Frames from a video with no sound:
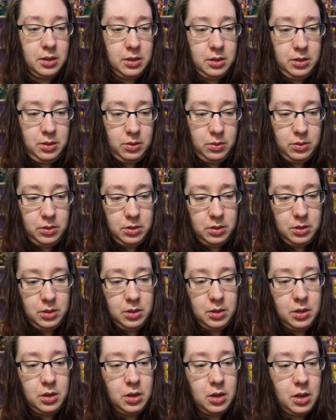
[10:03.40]
Ew.
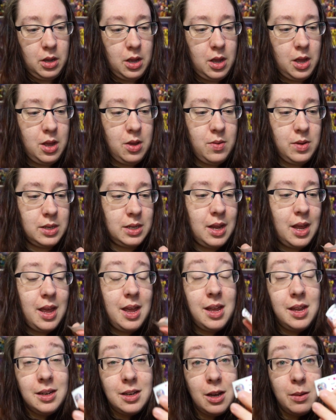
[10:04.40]
Oh,
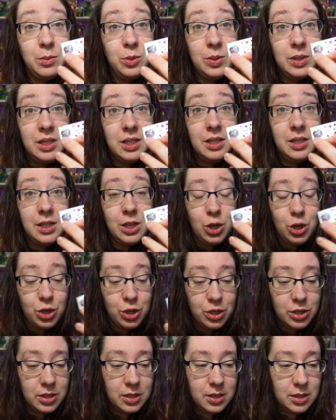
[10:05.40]
it comes with
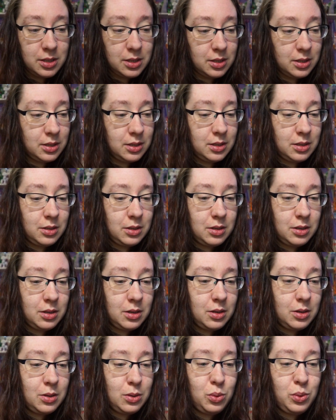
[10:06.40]
stickers.
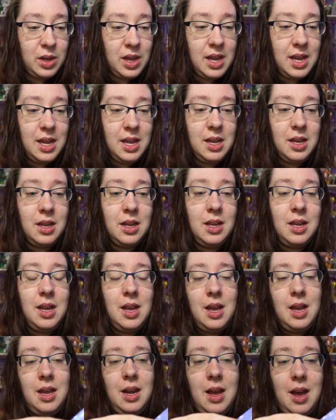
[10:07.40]
Okay.
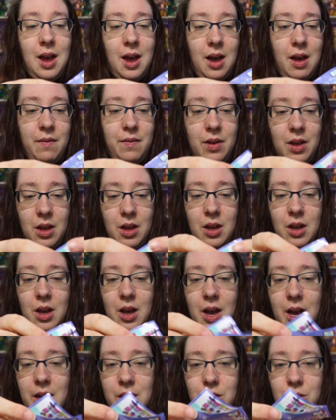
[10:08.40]
And I have
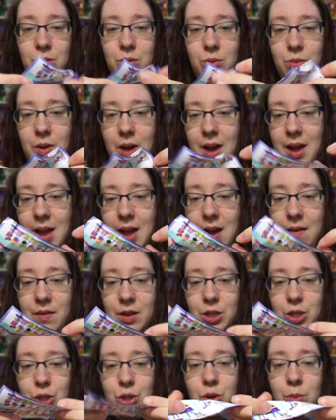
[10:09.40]
a
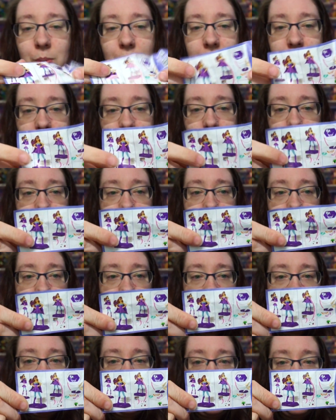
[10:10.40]
superhero
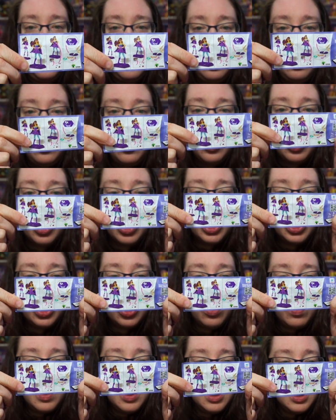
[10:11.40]
Barbie. Oh, there's
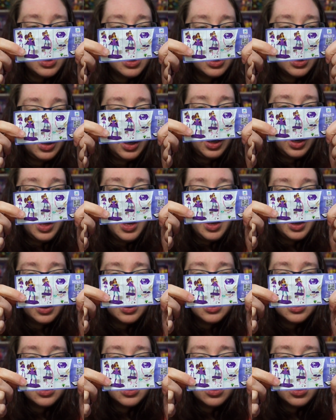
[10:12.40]
so many to
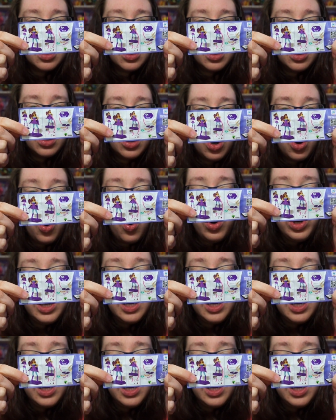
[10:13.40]
collect. Oh,